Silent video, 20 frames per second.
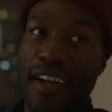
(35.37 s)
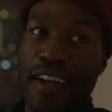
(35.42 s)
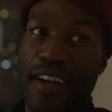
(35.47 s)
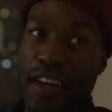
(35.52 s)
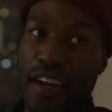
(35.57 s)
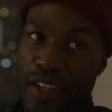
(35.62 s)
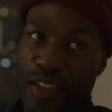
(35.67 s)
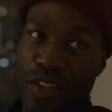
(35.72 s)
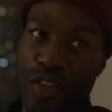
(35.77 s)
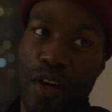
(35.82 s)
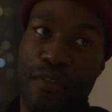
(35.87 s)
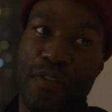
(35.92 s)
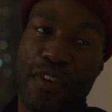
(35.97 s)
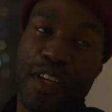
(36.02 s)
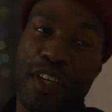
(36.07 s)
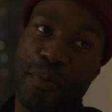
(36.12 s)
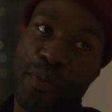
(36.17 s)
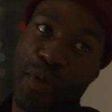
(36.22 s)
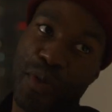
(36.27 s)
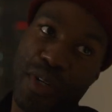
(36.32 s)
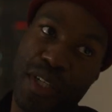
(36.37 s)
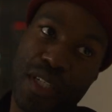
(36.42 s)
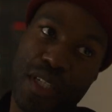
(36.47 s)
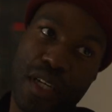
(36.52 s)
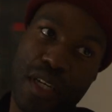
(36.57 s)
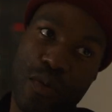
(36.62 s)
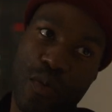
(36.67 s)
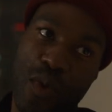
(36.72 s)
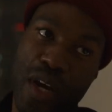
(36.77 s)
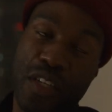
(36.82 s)
cuts off a
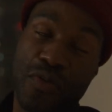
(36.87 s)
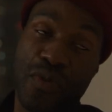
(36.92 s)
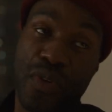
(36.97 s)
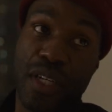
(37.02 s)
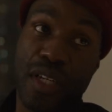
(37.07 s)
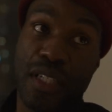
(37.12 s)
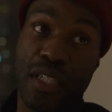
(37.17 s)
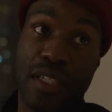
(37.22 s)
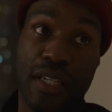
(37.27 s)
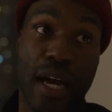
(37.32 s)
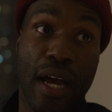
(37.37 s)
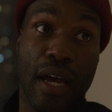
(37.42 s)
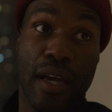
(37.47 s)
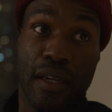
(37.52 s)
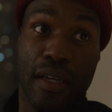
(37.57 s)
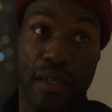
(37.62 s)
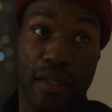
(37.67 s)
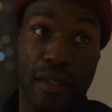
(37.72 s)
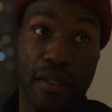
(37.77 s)
community and waits for it to die.